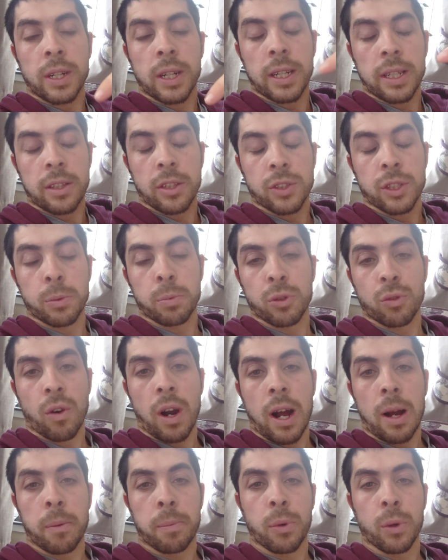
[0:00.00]
Click the
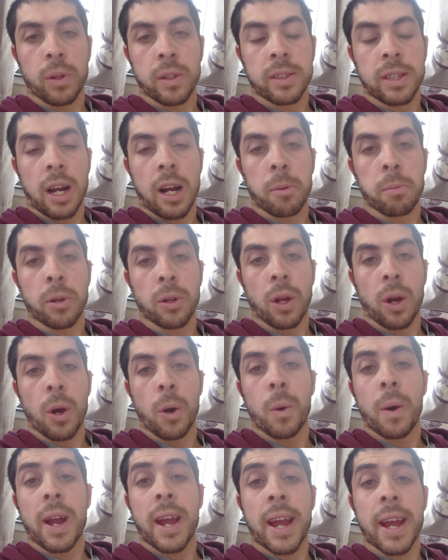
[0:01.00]
subscribe button down
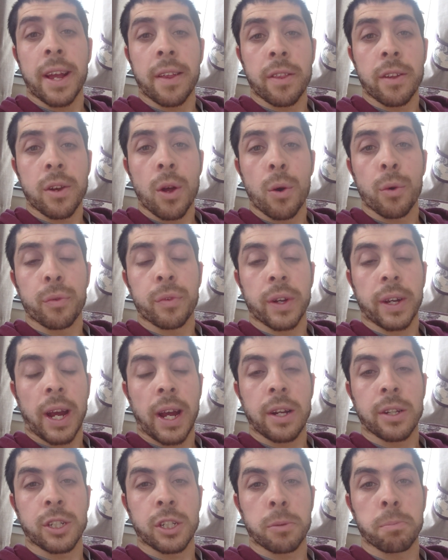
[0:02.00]
below, hit the
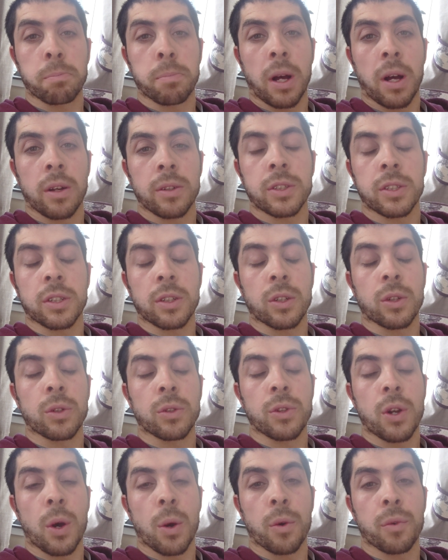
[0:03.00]
notification bell so
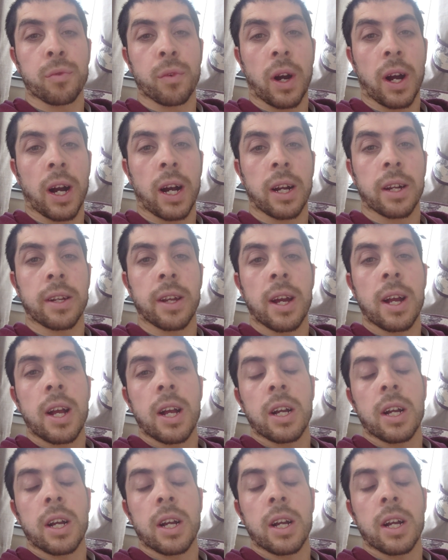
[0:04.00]
you're notified